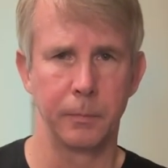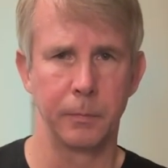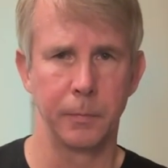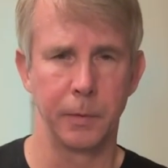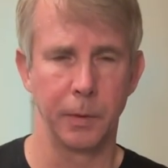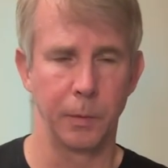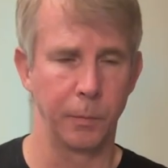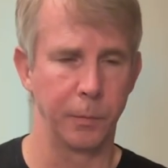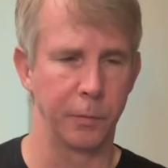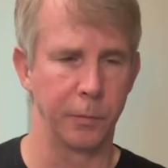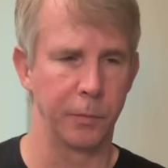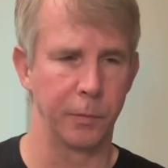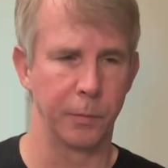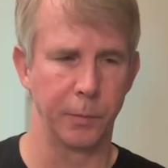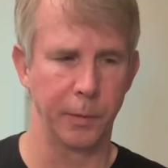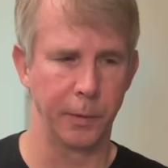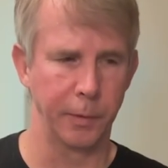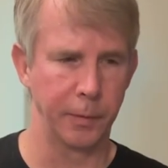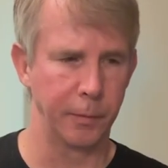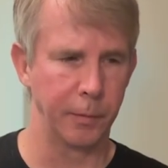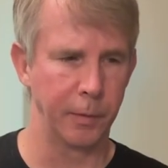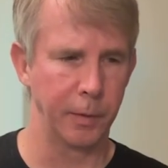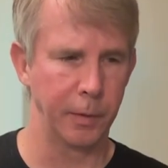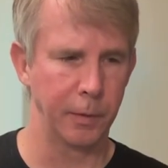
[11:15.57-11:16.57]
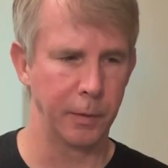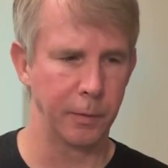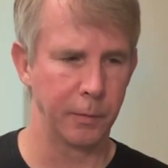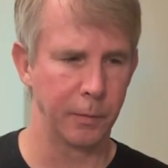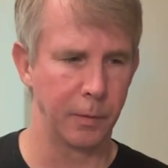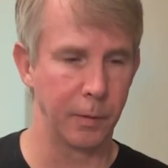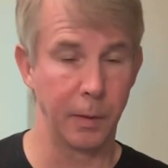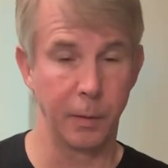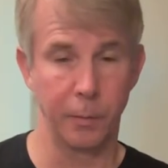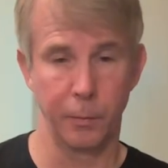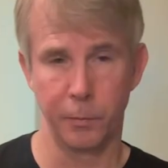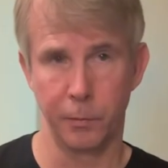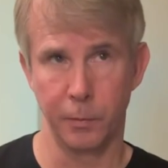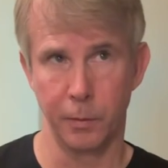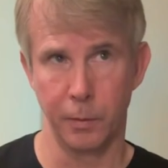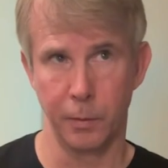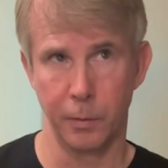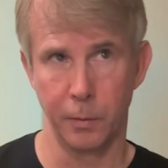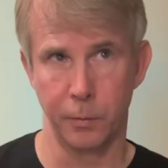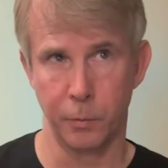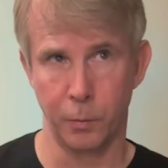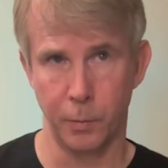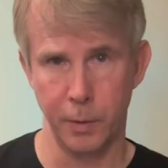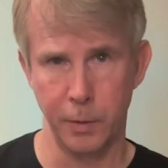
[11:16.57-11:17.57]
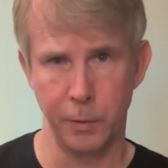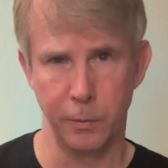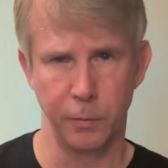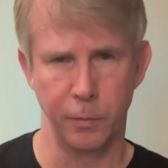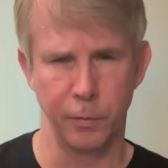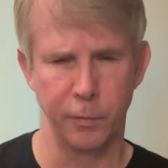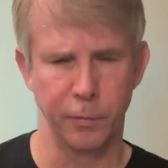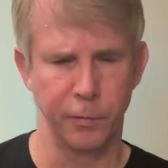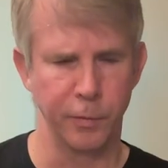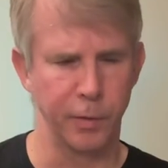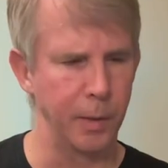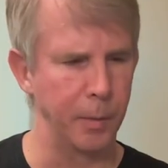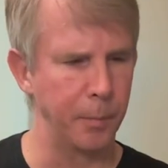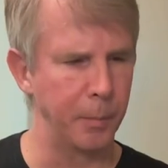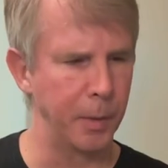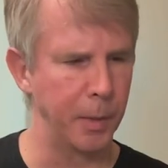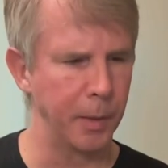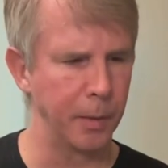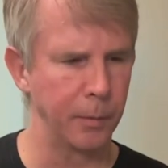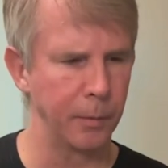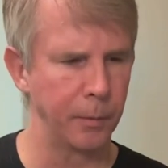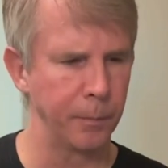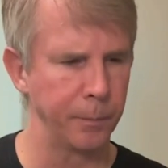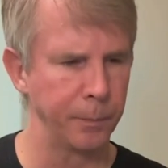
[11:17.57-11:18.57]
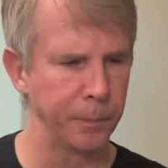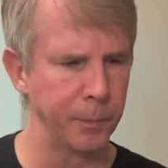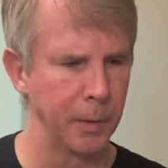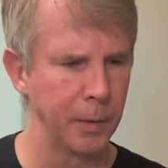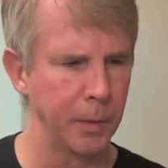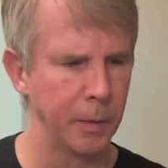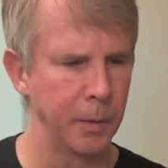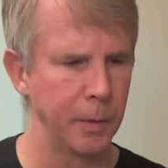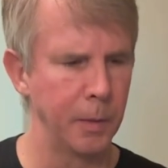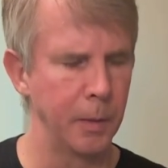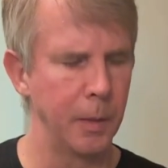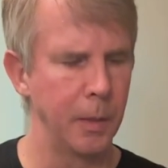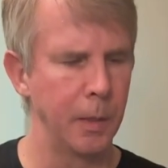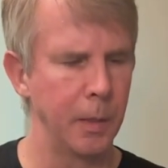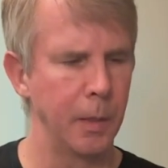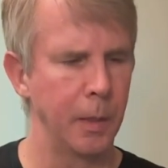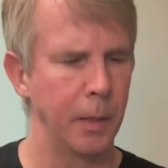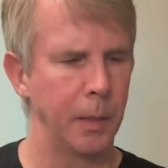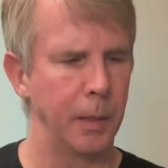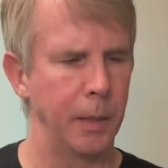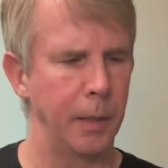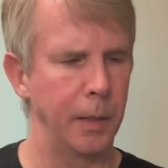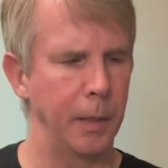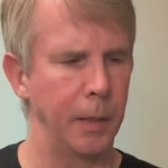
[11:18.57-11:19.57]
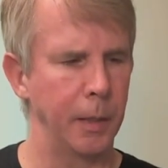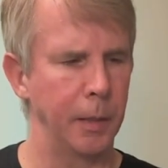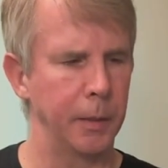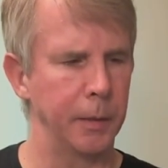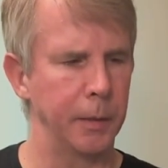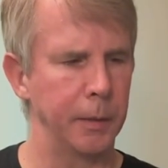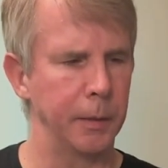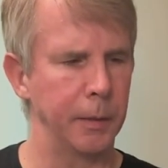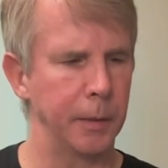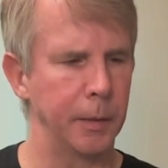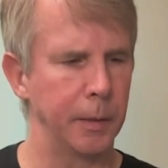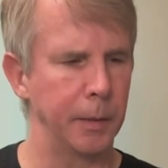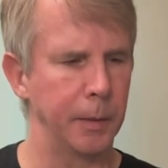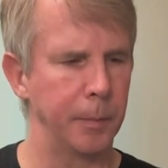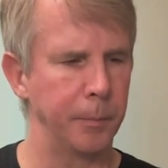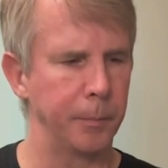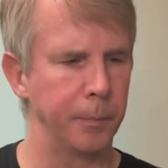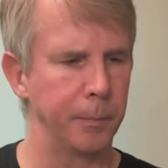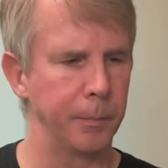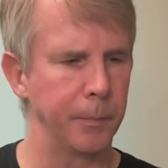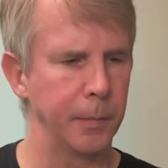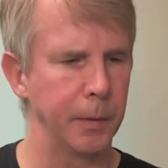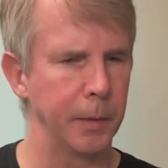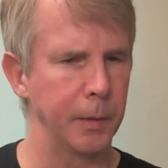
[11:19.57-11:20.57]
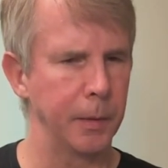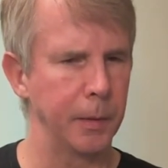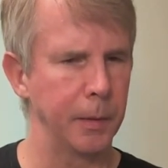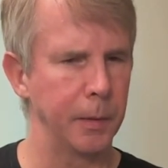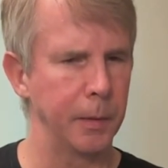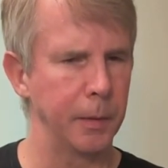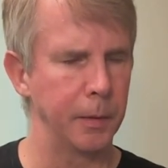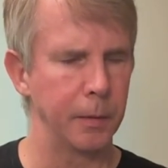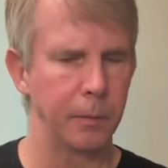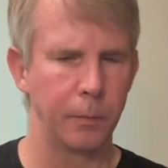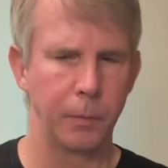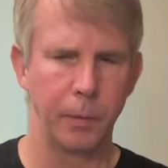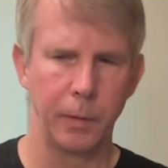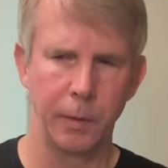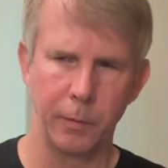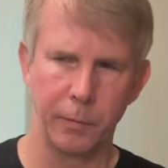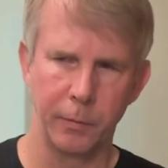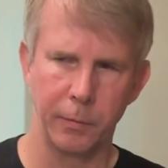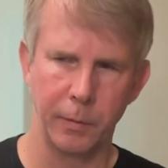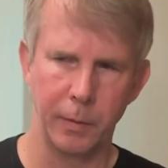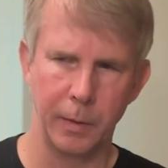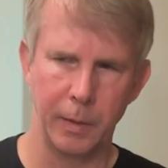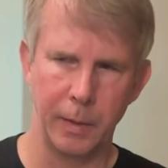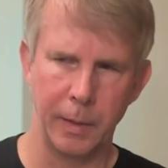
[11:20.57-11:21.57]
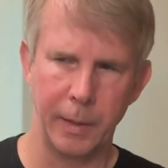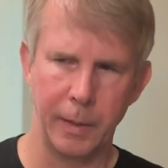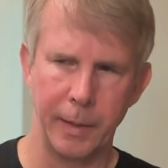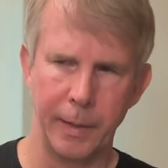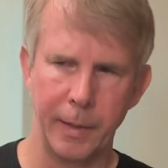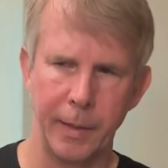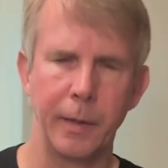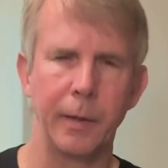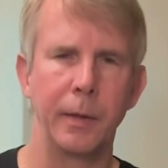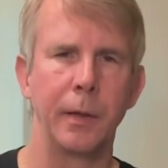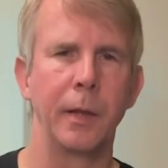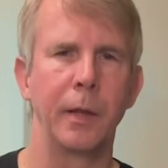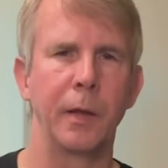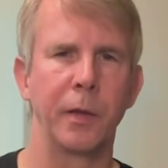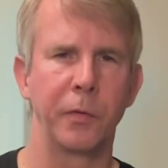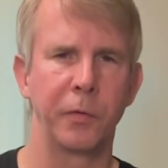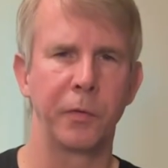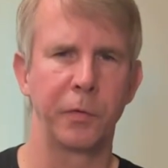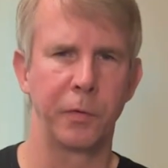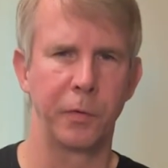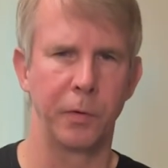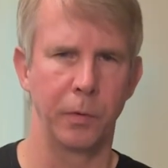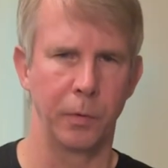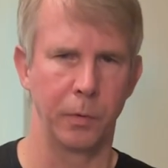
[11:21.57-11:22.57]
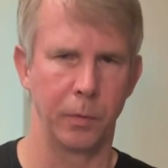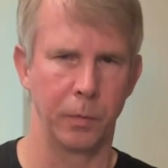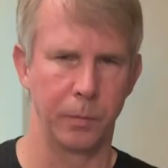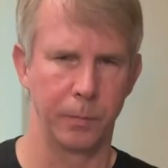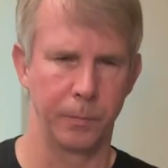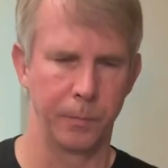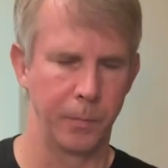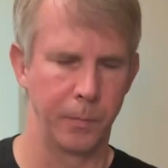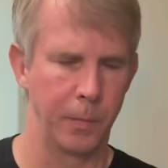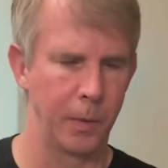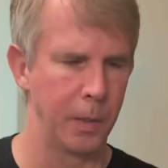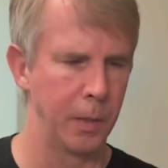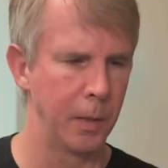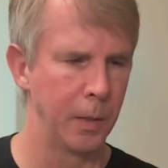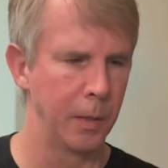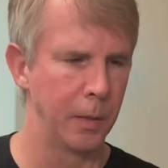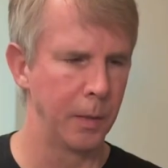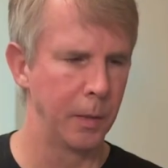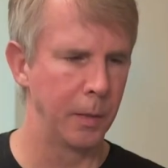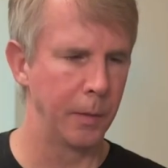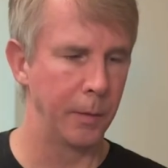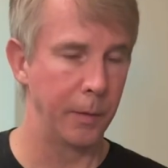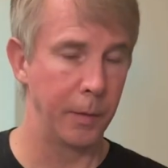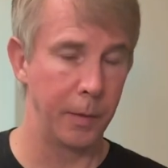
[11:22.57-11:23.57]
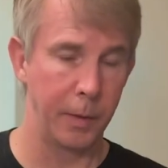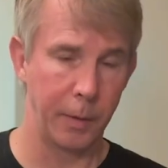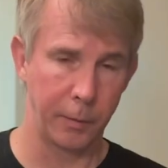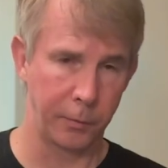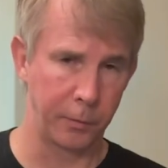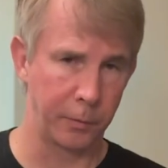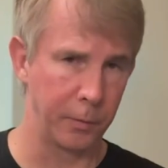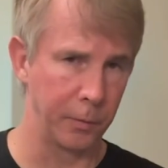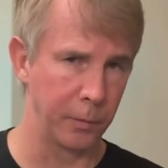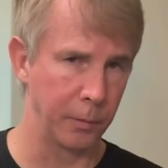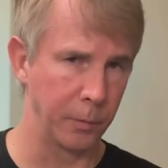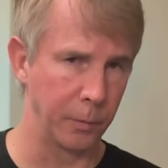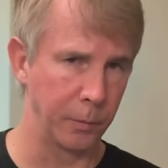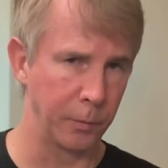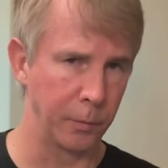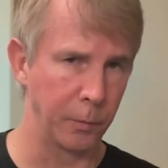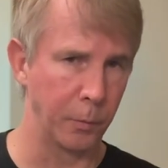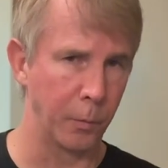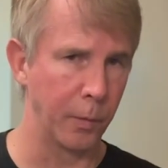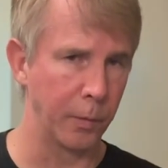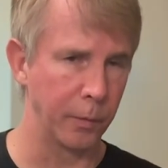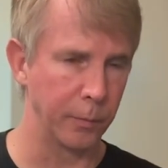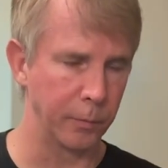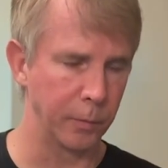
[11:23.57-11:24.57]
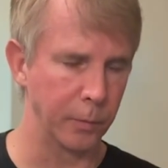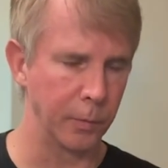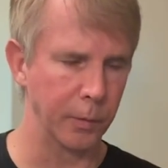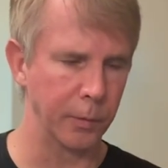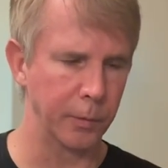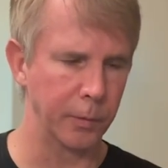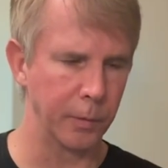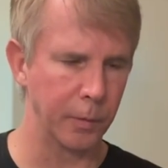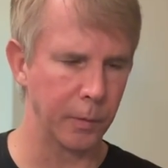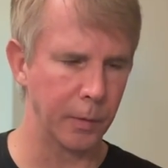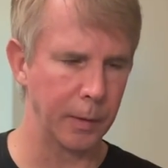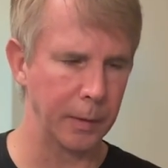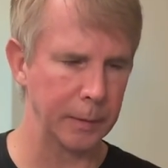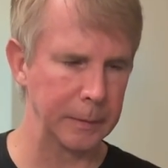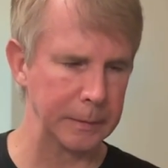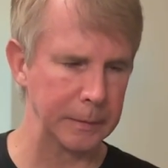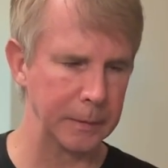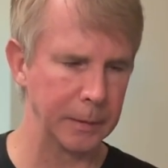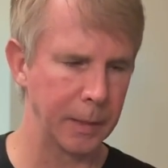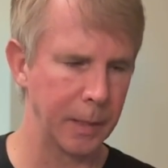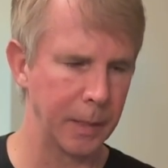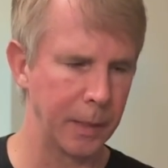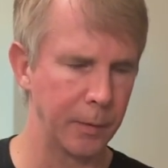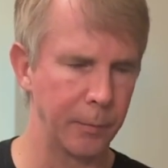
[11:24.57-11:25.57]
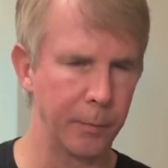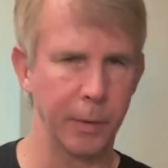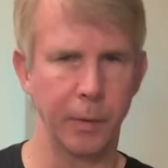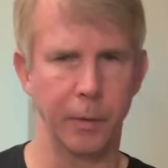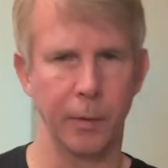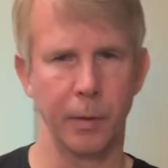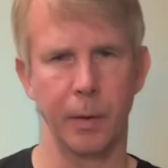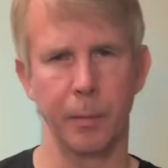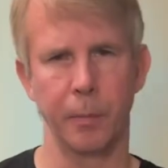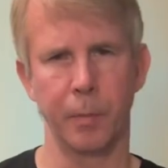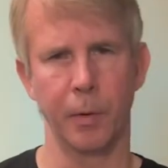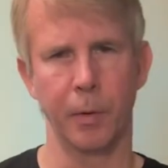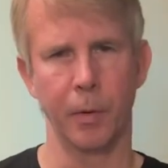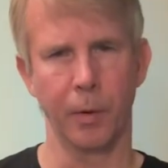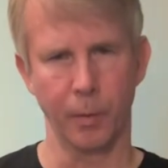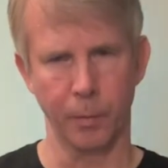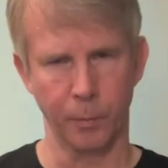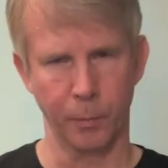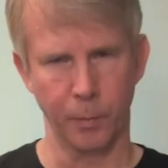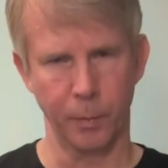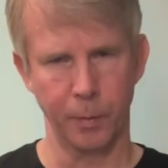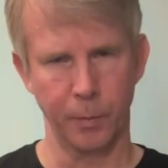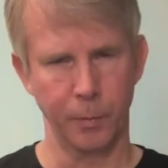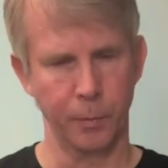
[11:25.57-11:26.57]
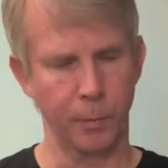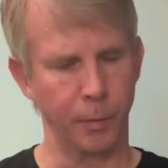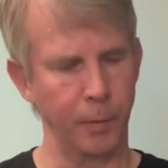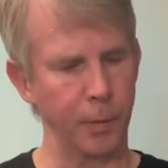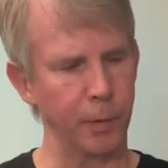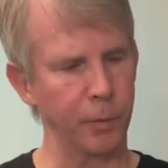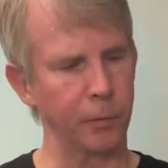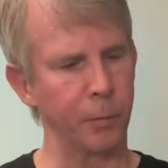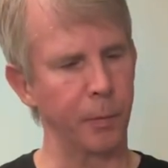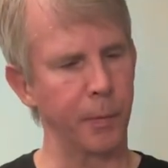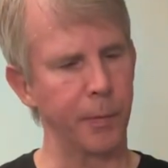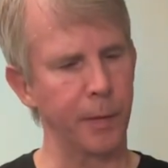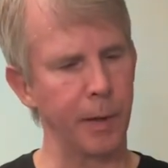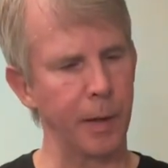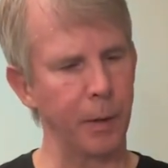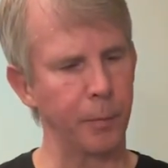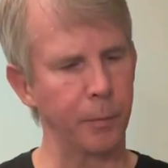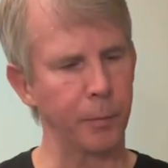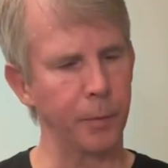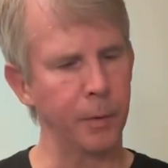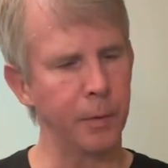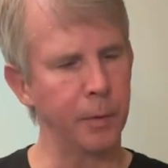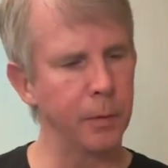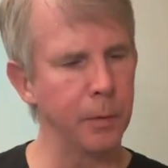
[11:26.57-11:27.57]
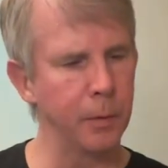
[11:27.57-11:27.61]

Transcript: It was a really great guitar. It was a 22 fret model. And what else? I had an S2. The S2 was a wonderful guitar. I kind of regret parting ways with that one.